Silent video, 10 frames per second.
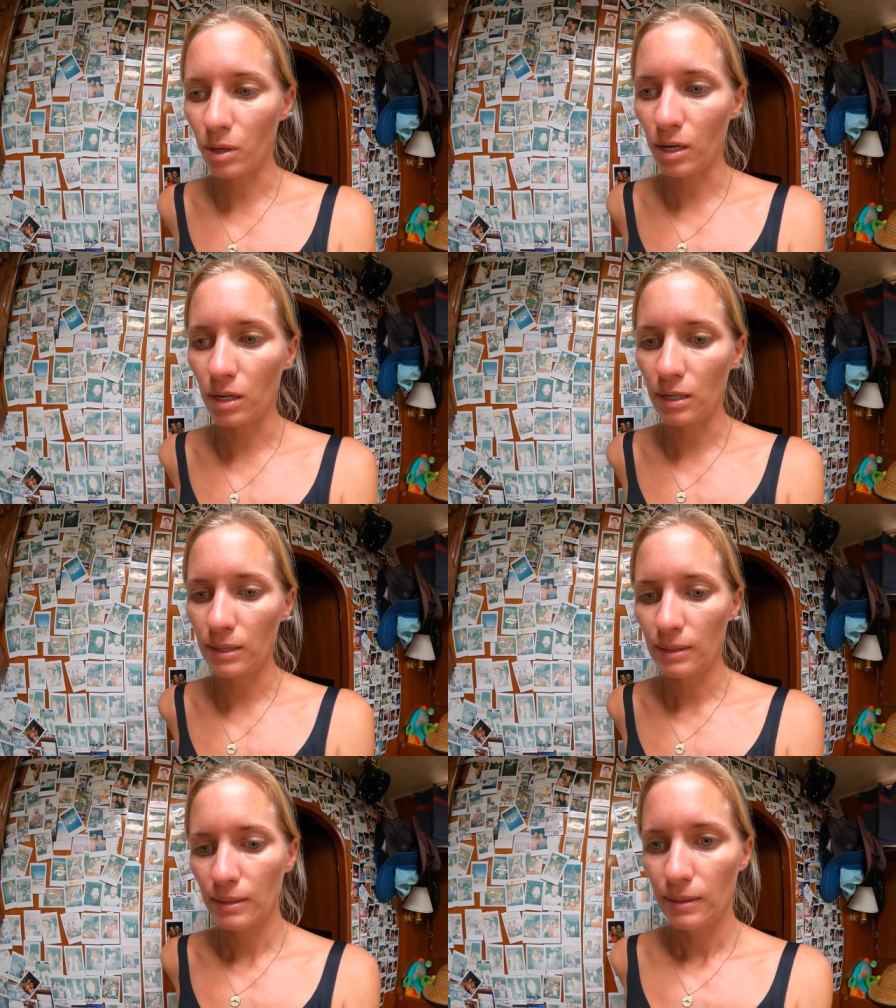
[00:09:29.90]
but
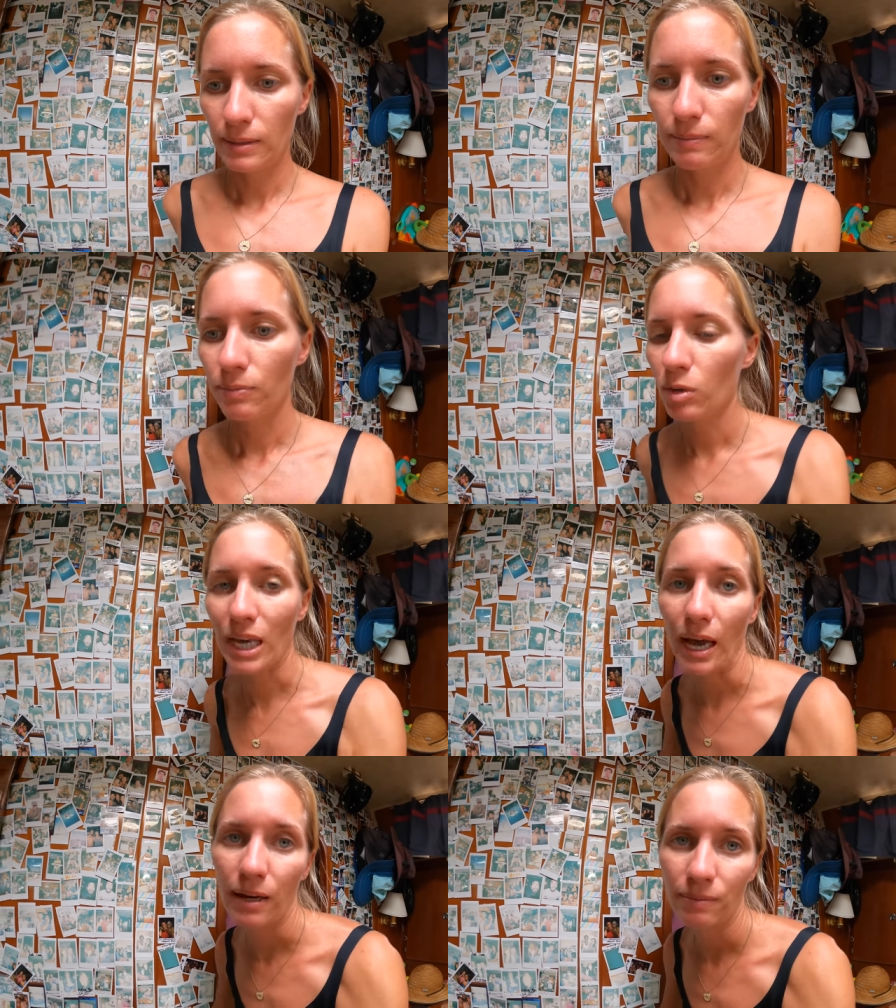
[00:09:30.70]

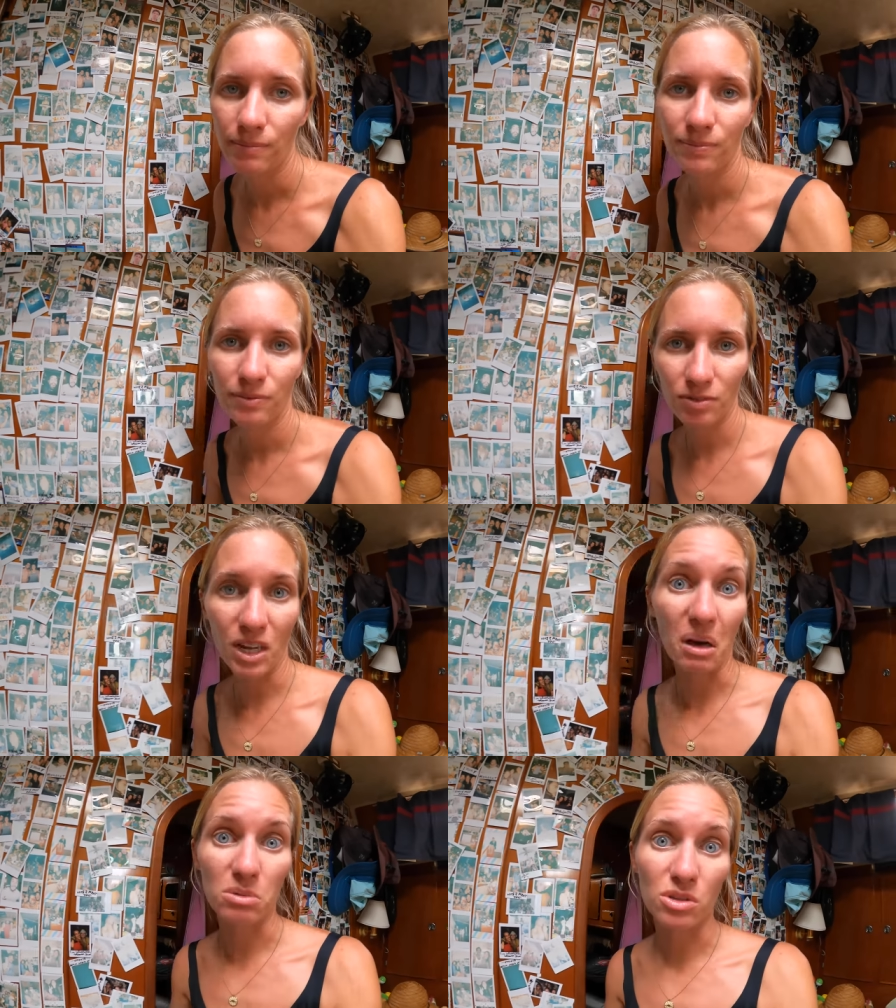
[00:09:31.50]
we can if
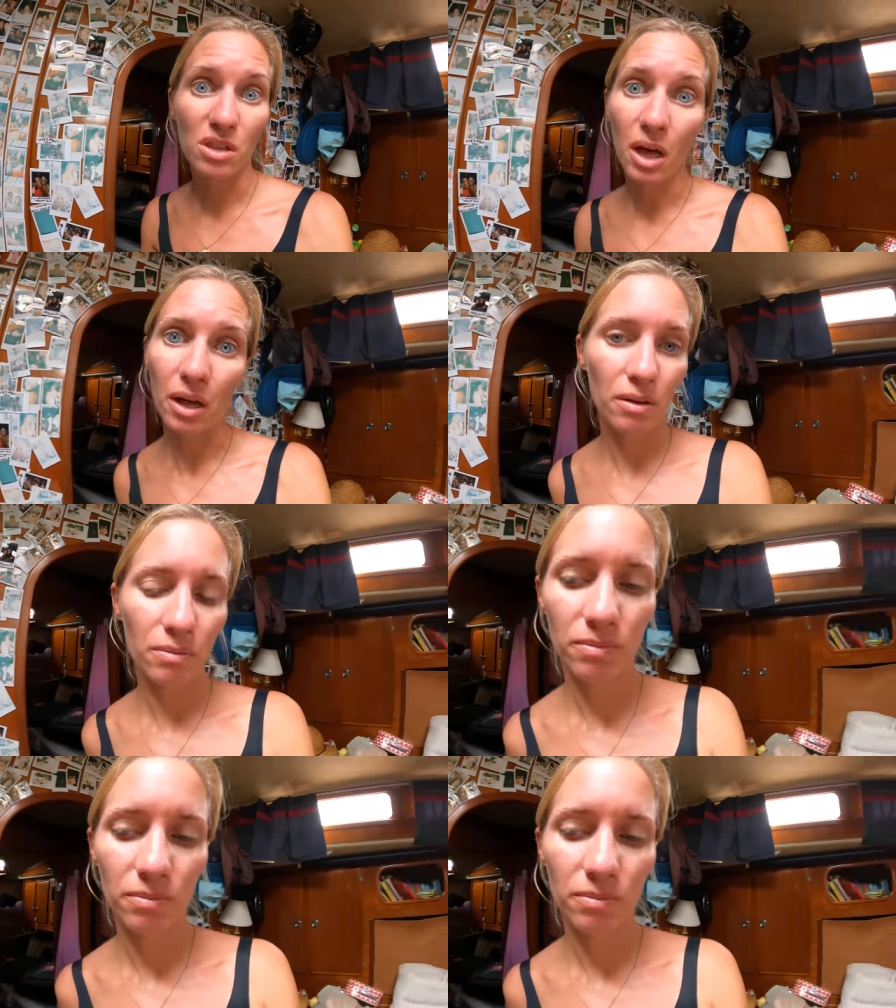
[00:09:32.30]
it comes to that.